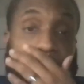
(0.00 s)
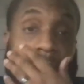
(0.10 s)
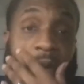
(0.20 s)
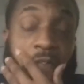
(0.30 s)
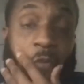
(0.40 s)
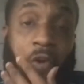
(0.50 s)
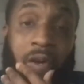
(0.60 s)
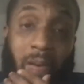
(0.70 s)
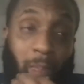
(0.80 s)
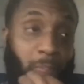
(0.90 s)
So
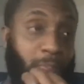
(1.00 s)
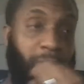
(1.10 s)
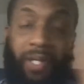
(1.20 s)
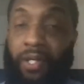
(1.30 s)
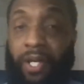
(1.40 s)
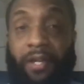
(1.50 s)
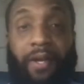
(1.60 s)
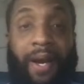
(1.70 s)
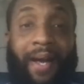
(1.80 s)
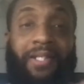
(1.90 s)
everyone
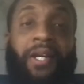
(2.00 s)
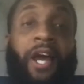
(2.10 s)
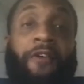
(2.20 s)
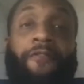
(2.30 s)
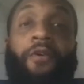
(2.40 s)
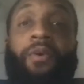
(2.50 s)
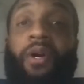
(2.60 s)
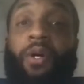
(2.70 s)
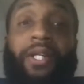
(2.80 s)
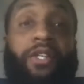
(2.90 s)
either has an iPhone
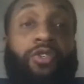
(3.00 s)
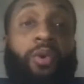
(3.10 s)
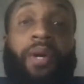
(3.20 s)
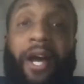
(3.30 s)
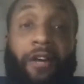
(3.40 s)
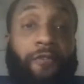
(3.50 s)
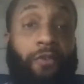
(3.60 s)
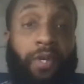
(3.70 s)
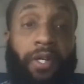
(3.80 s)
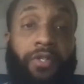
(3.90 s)
or at least know what an
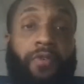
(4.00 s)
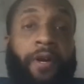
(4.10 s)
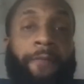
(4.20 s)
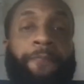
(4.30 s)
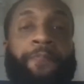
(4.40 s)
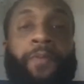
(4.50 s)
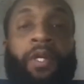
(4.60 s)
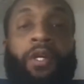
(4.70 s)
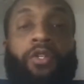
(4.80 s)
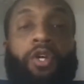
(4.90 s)
iPhone is, right?
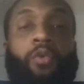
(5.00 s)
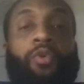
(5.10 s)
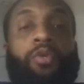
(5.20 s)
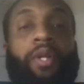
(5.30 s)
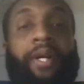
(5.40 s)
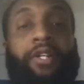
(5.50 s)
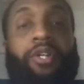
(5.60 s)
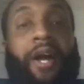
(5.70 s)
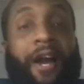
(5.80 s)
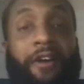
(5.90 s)
So when you look at
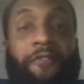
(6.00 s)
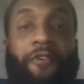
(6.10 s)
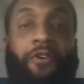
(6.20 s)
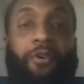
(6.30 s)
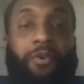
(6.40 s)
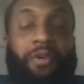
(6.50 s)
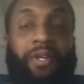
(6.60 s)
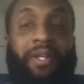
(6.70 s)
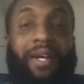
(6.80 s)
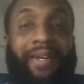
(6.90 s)
your iPhone,
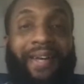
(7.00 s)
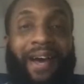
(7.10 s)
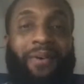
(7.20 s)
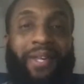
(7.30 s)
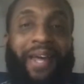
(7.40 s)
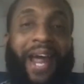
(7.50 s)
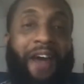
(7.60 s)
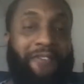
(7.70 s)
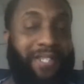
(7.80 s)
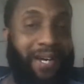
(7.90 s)
look at how they
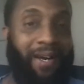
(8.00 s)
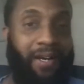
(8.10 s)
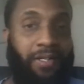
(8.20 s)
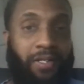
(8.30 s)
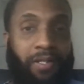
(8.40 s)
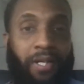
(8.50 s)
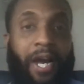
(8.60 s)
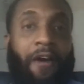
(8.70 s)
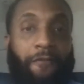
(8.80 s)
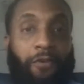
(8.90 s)
advertise the
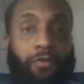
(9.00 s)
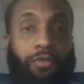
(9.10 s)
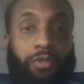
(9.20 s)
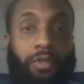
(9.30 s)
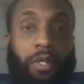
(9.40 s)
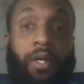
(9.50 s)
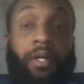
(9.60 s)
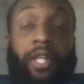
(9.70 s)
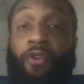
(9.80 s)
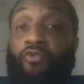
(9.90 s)
iPhones.
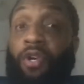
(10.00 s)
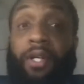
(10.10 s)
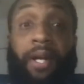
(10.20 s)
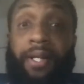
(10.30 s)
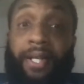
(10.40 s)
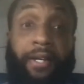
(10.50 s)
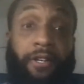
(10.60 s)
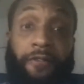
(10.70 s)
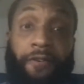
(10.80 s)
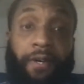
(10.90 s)
They're really not that
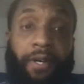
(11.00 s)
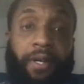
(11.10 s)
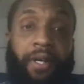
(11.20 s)
different.